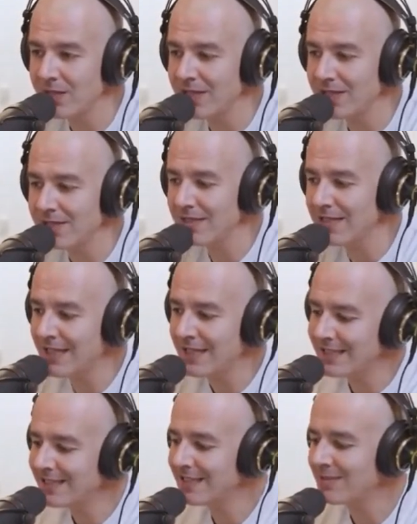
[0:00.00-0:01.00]
Because,
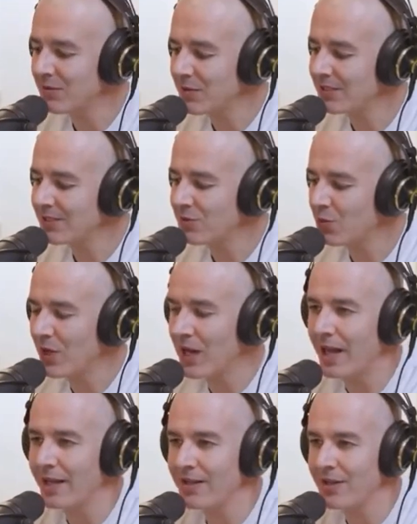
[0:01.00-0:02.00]
and this is what
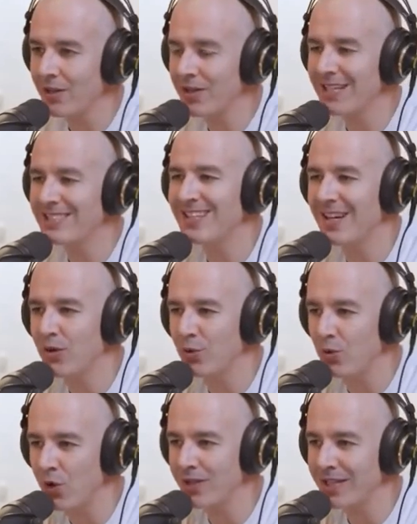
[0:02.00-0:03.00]
I, you know, that's what the
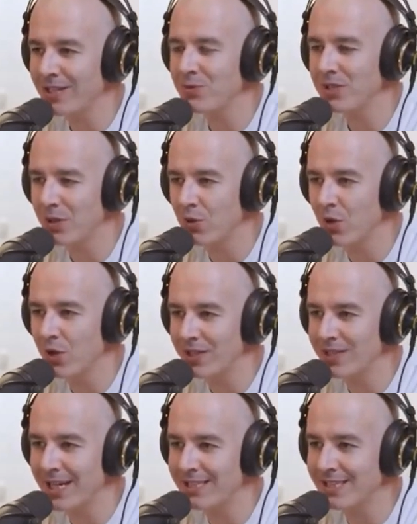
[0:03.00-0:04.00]
Holon
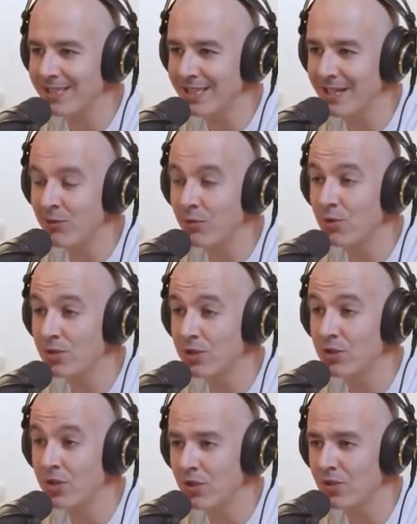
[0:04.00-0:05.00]
attack did. I wrote to
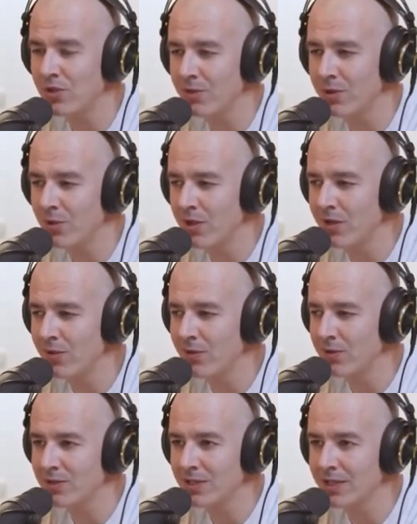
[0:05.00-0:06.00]
Sharon, my wife.
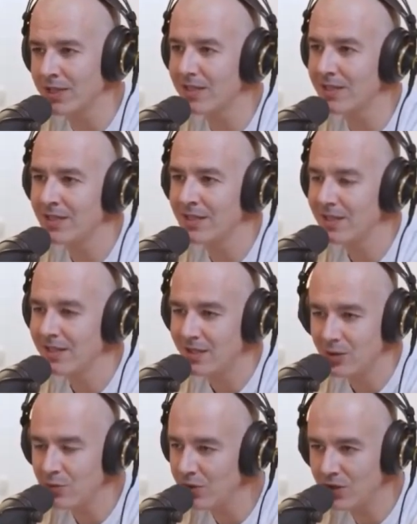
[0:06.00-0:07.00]
I was like,
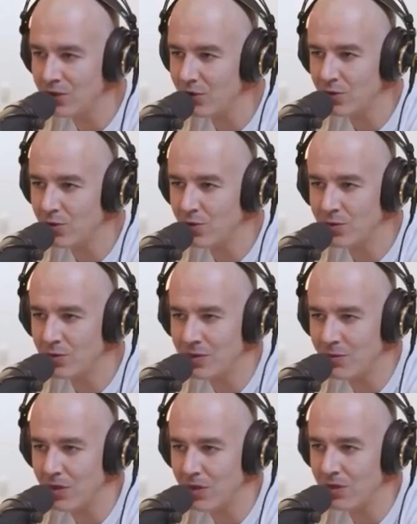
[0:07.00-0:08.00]
it'll be you or
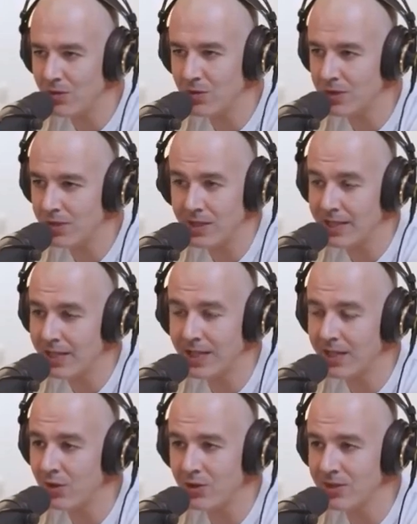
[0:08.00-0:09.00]
me tomorrow, or
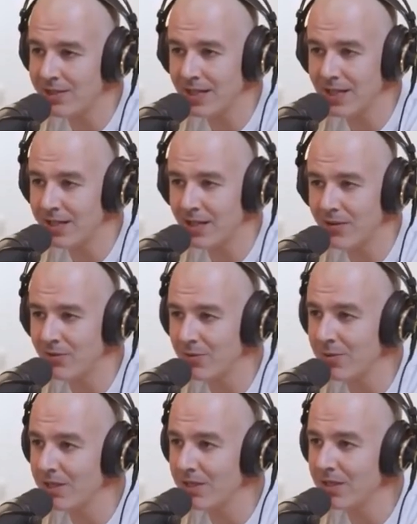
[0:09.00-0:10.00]
Daniela or Itai, God
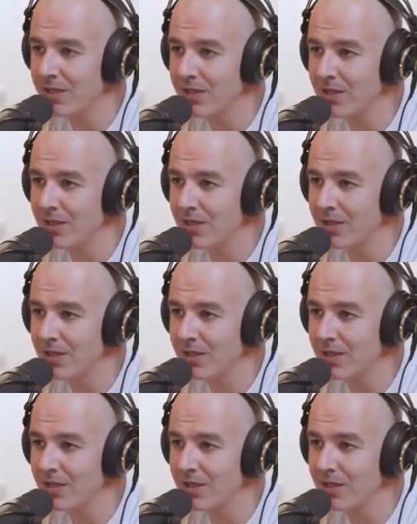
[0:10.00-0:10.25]
forbid.